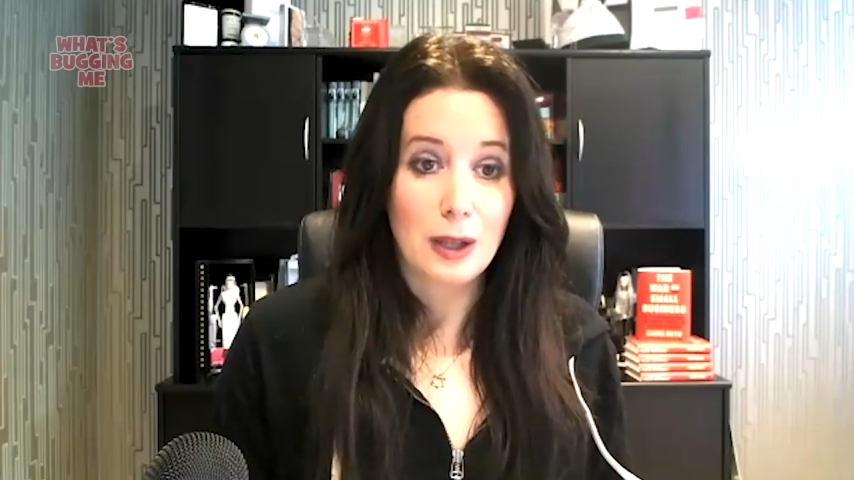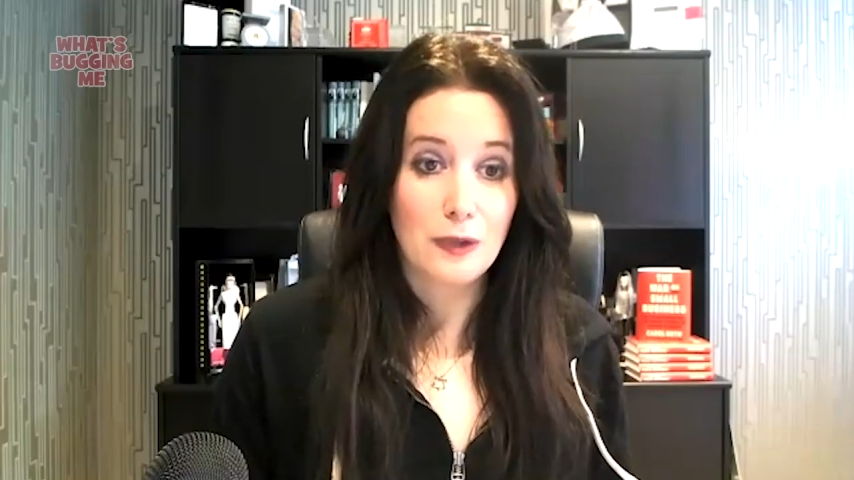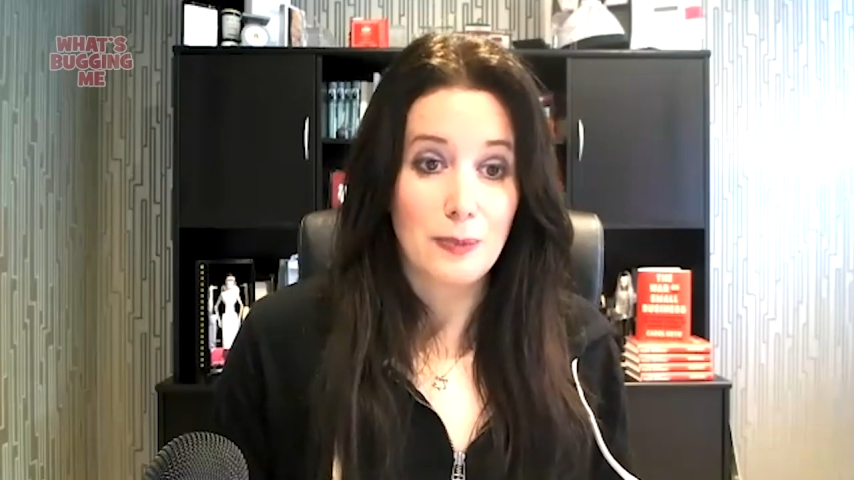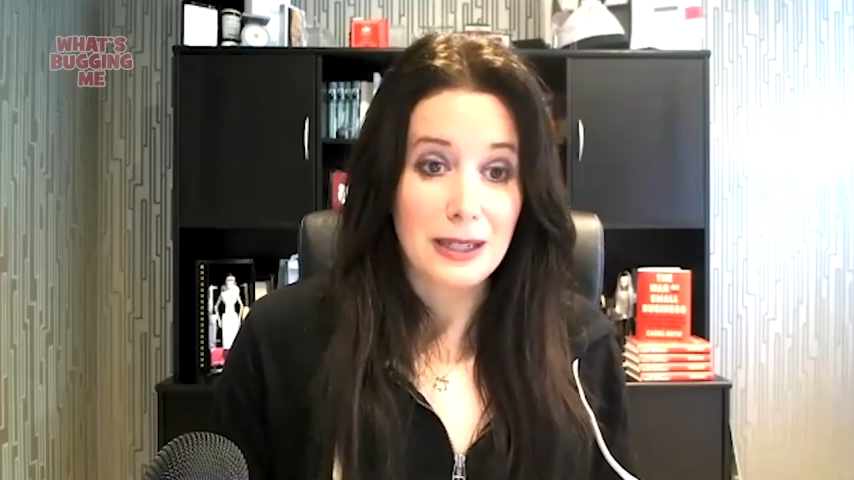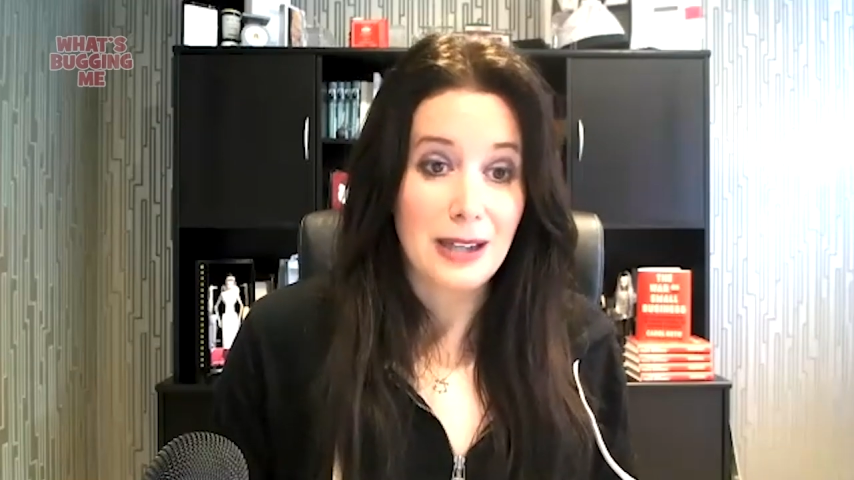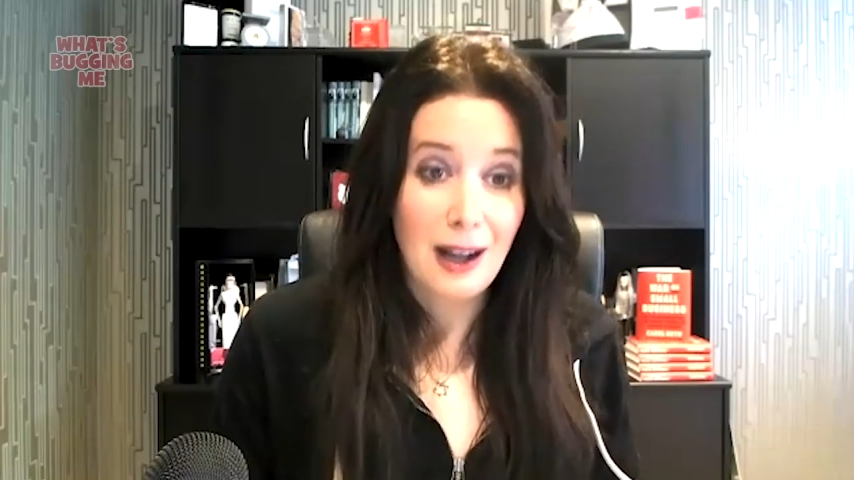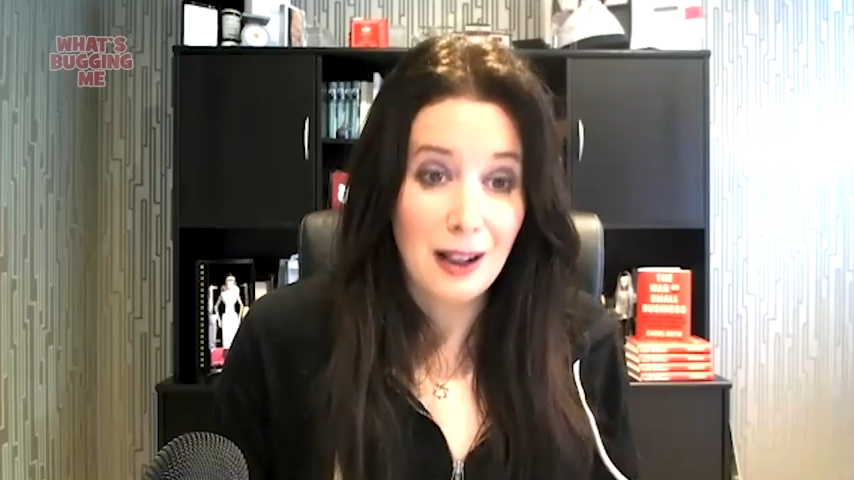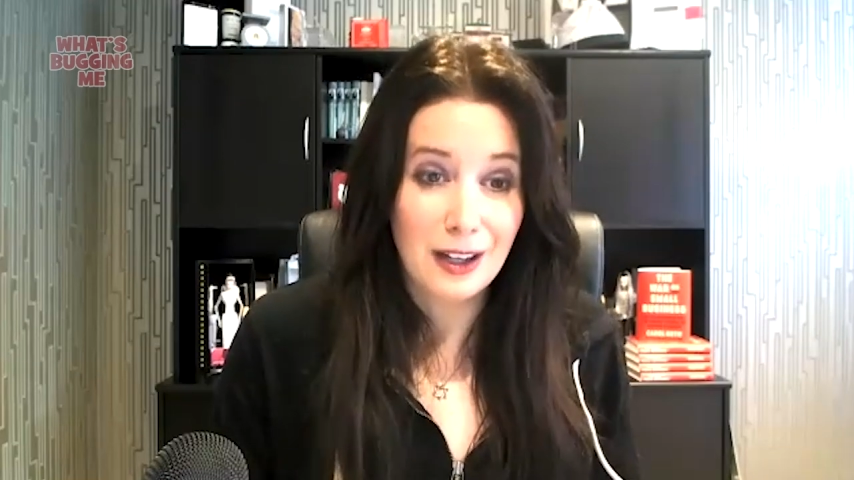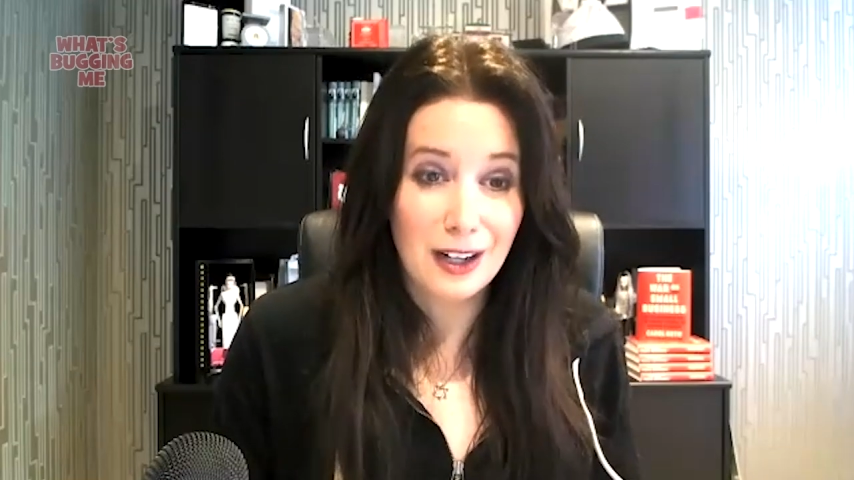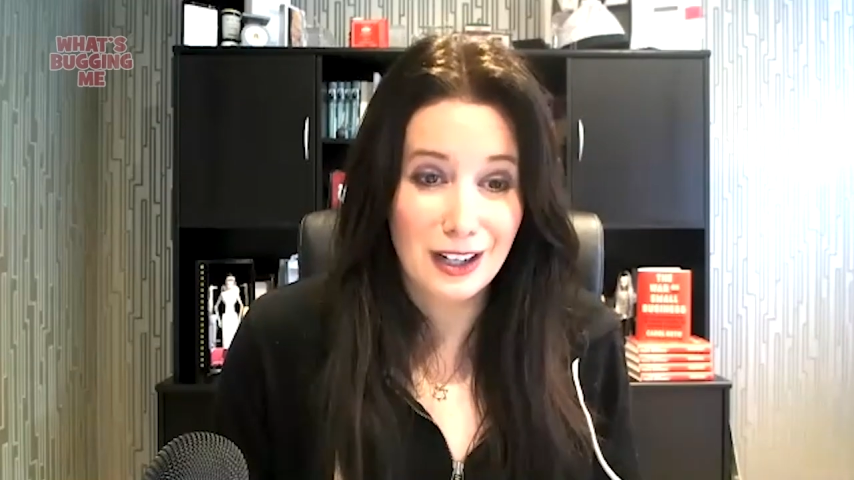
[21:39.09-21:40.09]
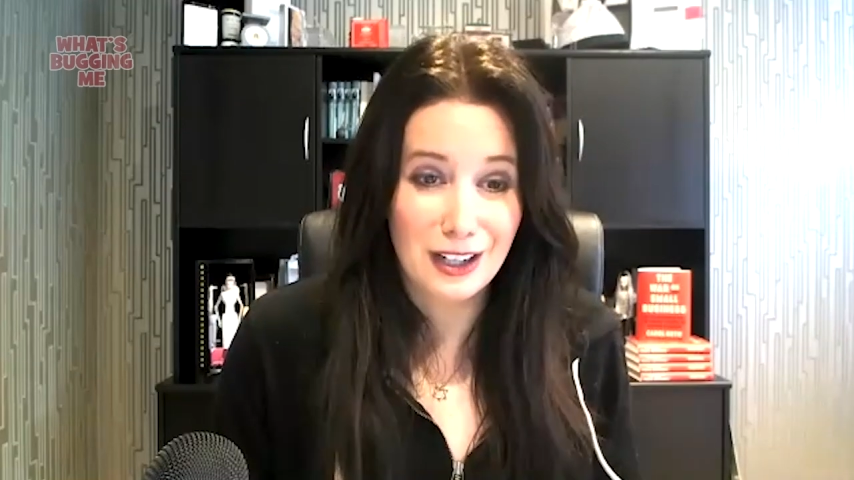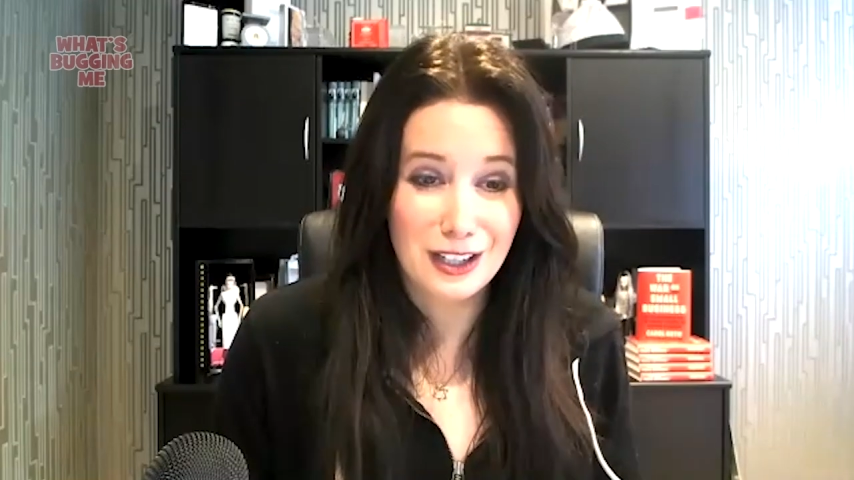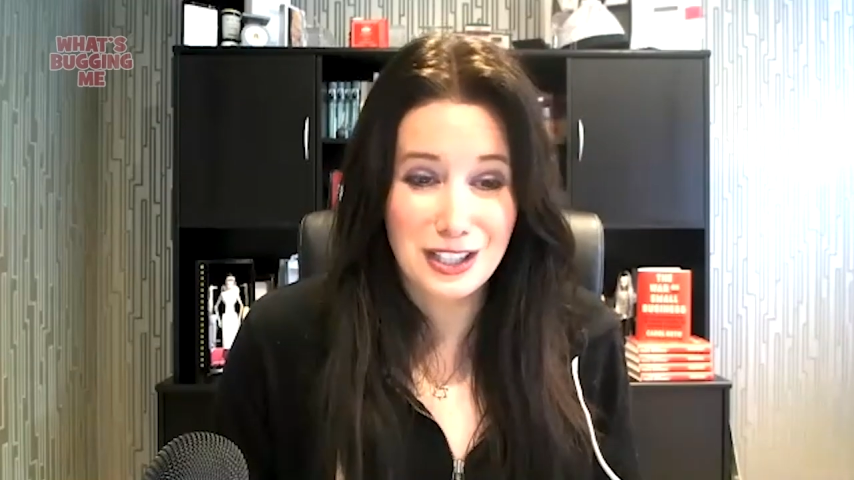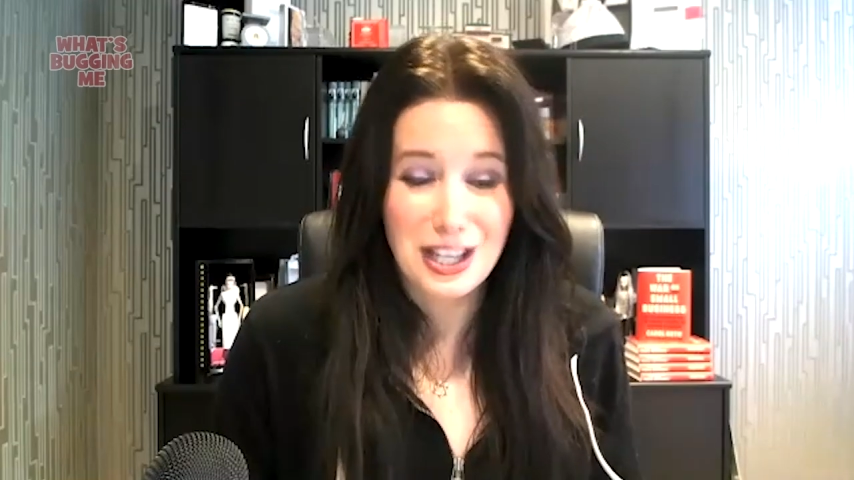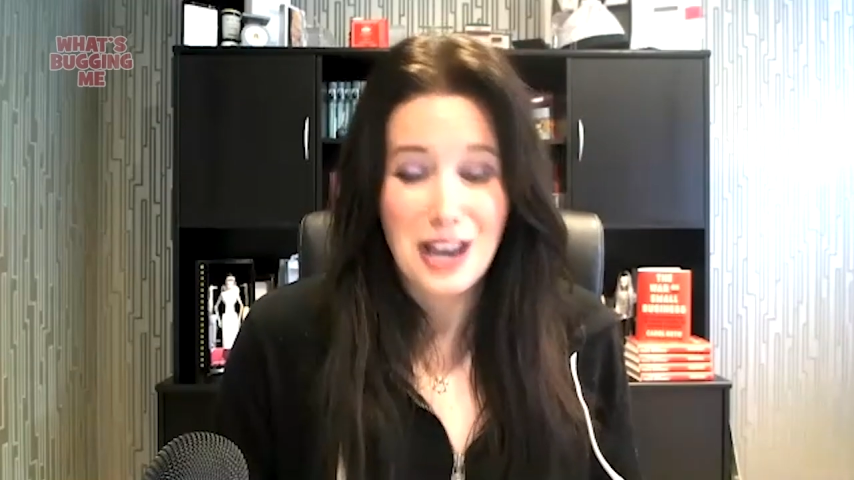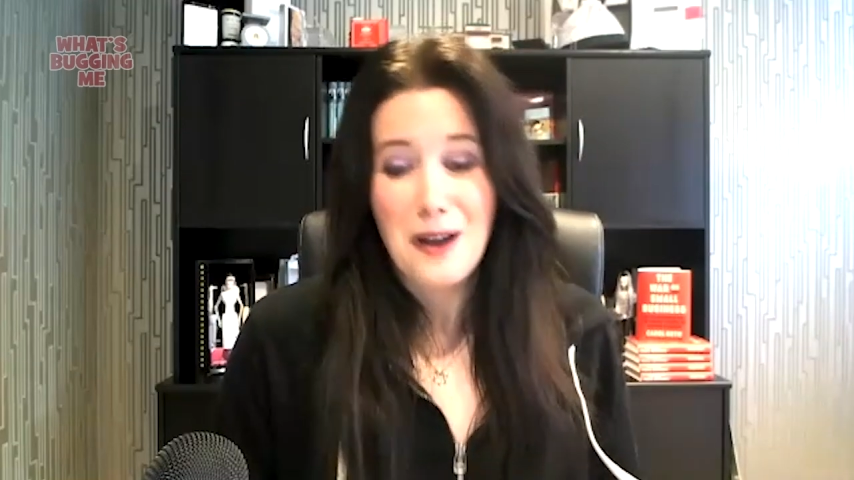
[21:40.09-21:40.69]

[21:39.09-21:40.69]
all of my dollars?